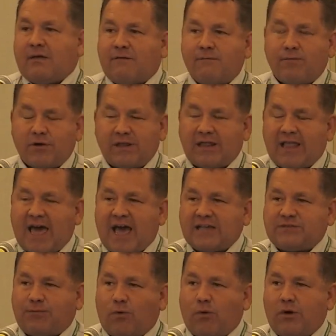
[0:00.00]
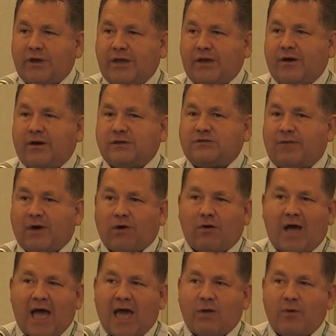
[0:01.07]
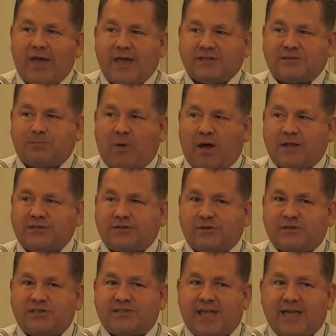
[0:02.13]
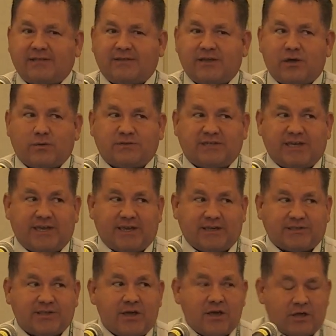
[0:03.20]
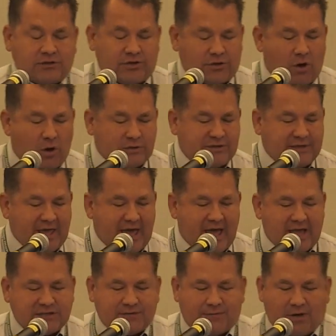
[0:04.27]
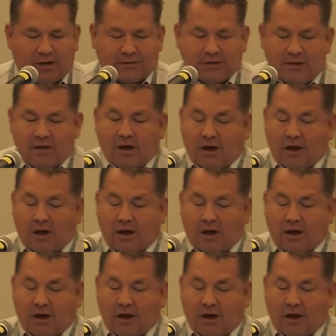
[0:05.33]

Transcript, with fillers: for the last four years, Federal Highway has sponsored state DOTs to go to the asphalt,